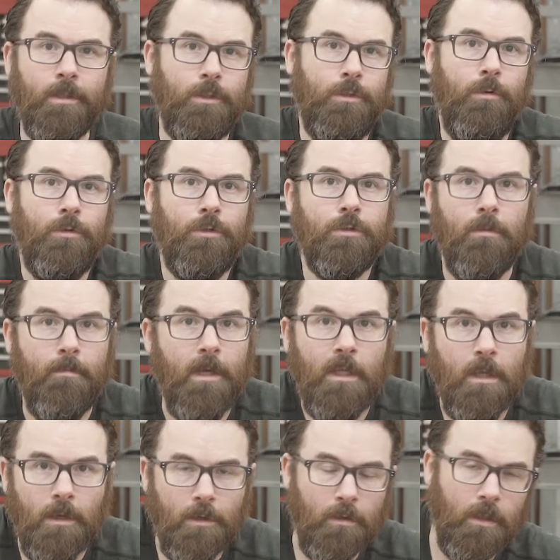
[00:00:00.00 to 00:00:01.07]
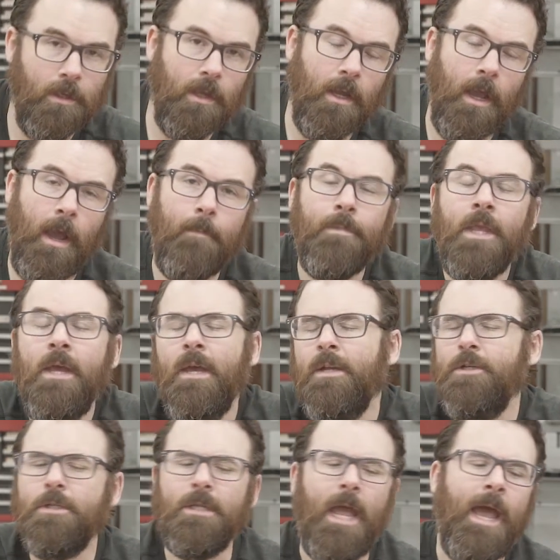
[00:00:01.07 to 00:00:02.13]
social media you're looking at.
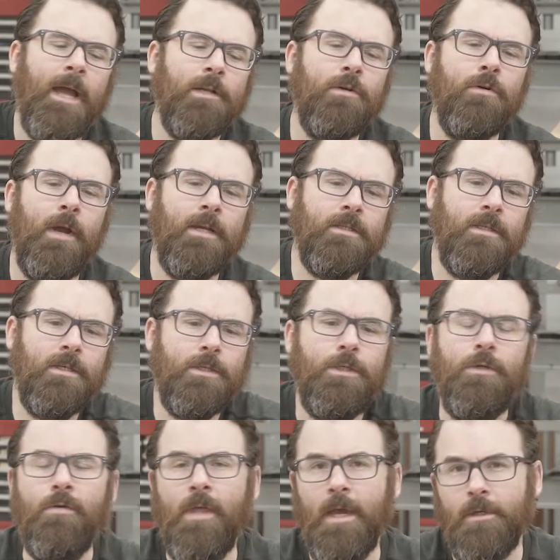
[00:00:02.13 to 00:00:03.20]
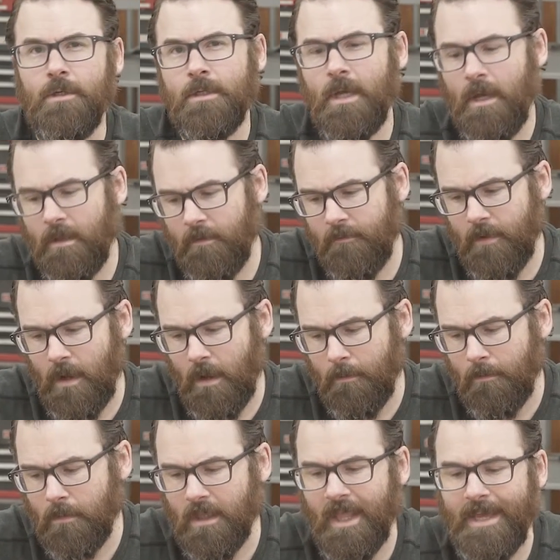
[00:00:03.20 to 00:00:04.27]
Just add Craigslist to that. Just kind of
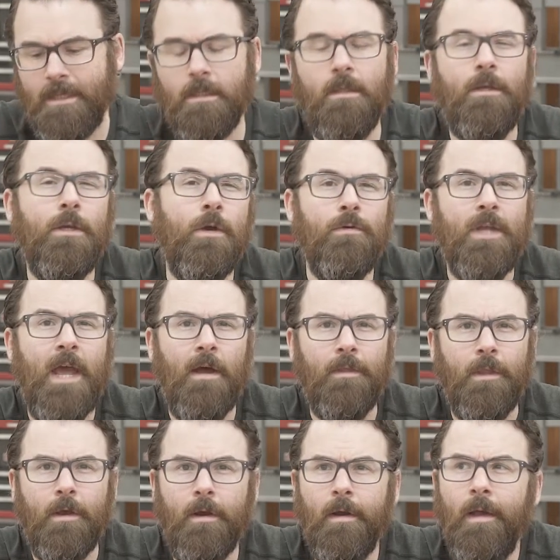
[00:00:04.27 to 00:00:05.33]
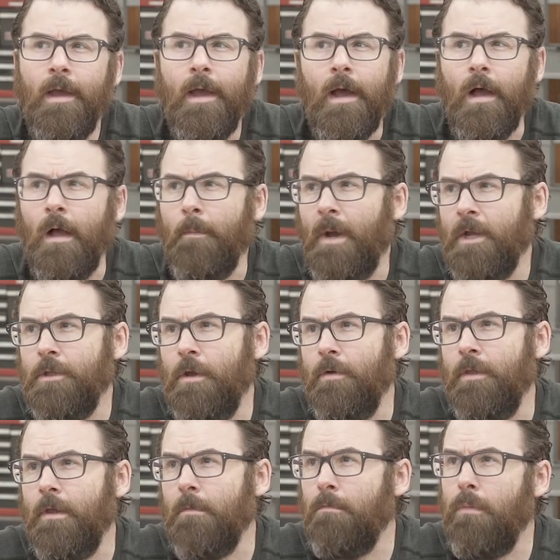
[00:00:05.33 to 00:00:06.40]
lazily go down there. I know
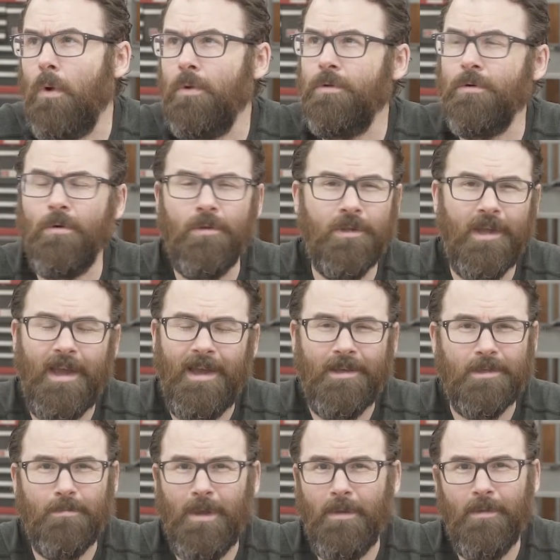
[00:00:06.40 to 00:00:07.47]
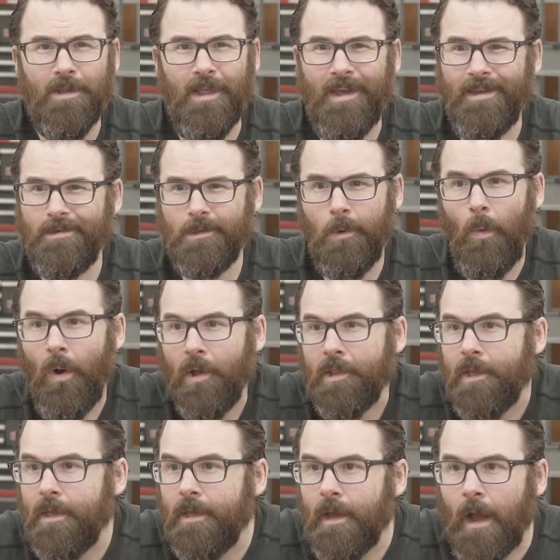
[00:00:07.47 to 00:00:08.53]
that Boulder only has maybe like
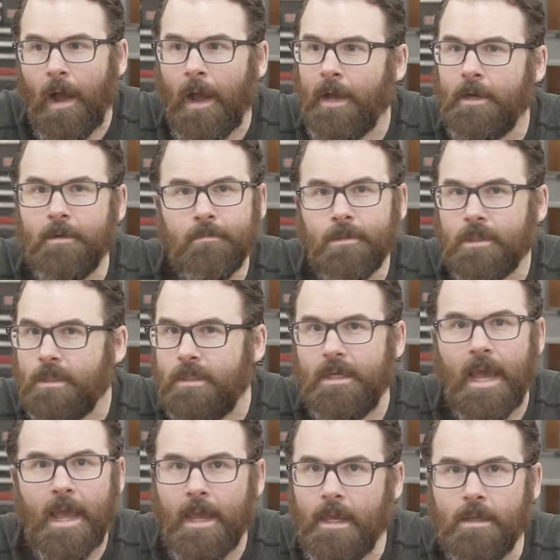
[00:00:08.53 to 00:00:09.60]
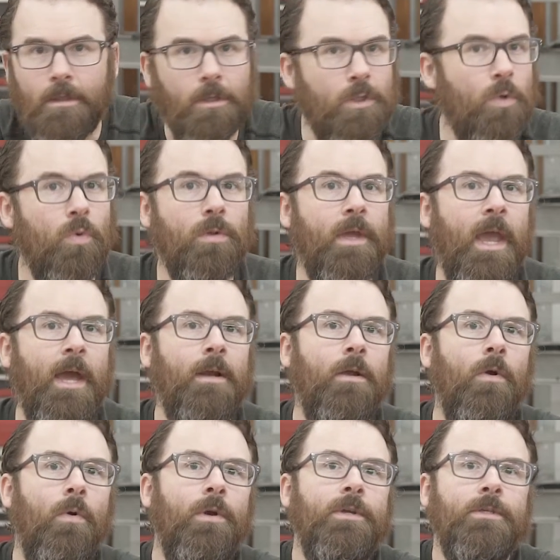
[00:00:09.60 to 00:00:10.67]
20 items a day in the tool
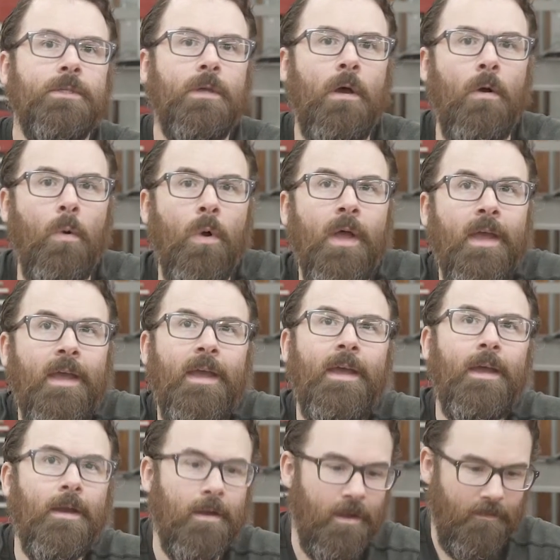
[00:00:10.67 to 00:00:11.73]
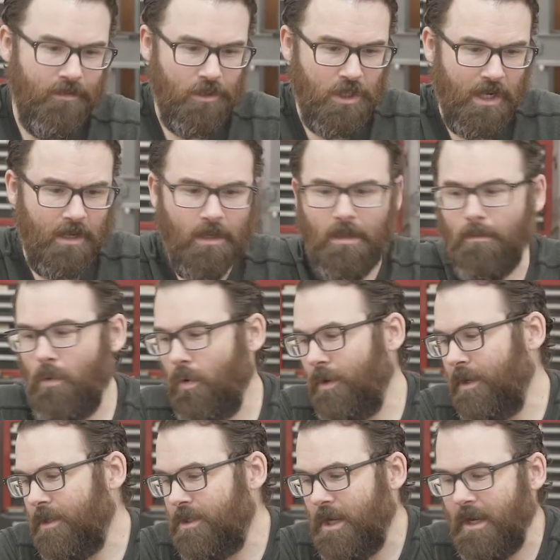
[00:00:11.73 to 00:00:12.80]
category. So if you check in the
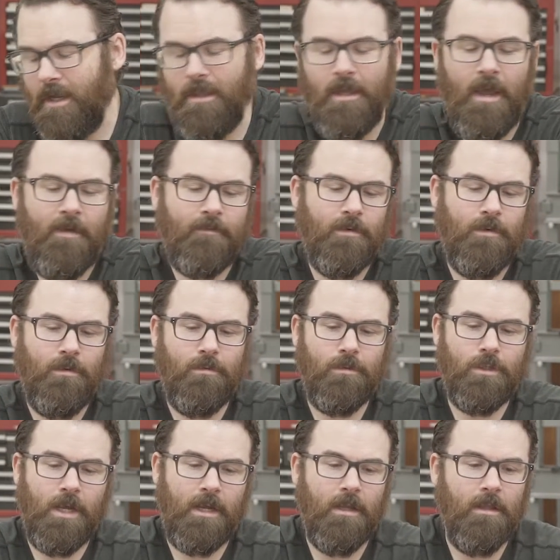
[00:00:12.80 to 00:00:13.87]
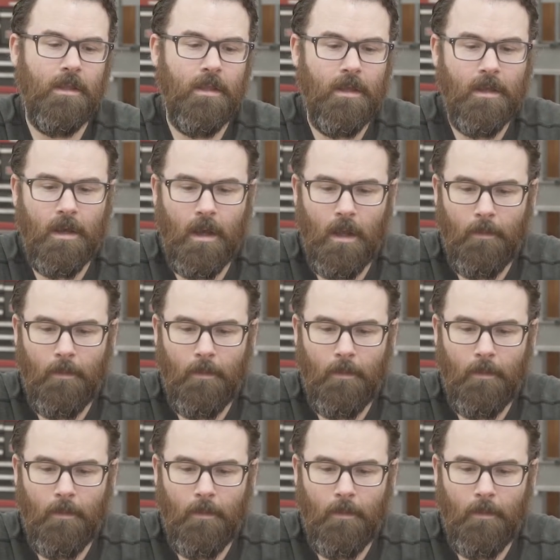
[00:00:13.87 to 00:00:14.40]
morning, check in the afternoon, check in the,